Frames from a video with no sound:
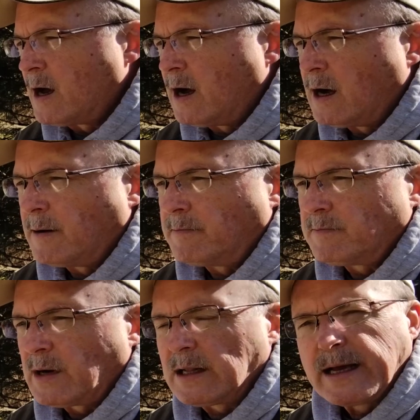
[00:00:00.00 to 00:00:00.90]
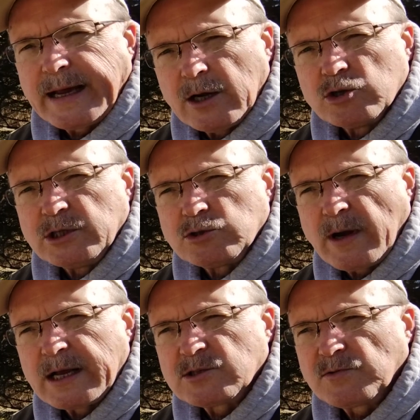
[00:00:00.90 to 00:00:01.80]
I like Energy
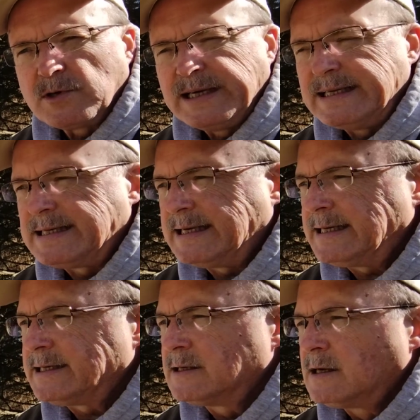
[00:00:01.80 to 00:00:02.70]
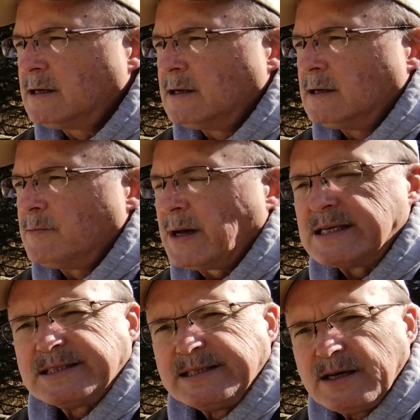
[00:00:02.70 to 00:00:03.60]
Transfer ET,
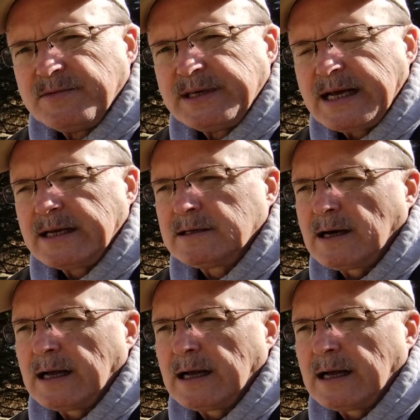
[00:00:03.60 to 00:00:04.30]
pays the dividend.